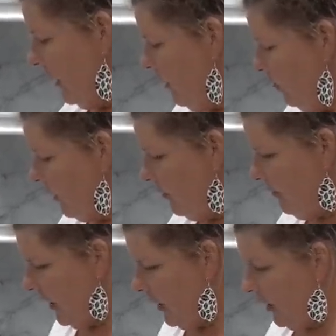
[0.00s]
week we're
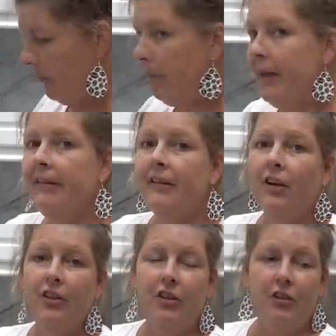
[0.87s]
making a pizza
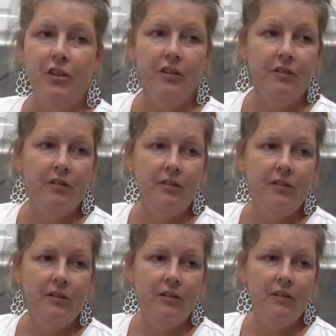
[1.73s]
on the grill.
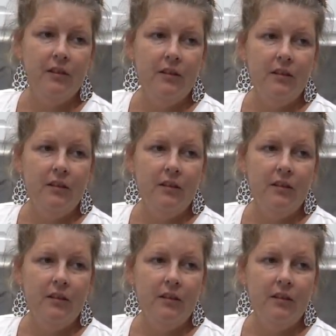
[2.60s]
That's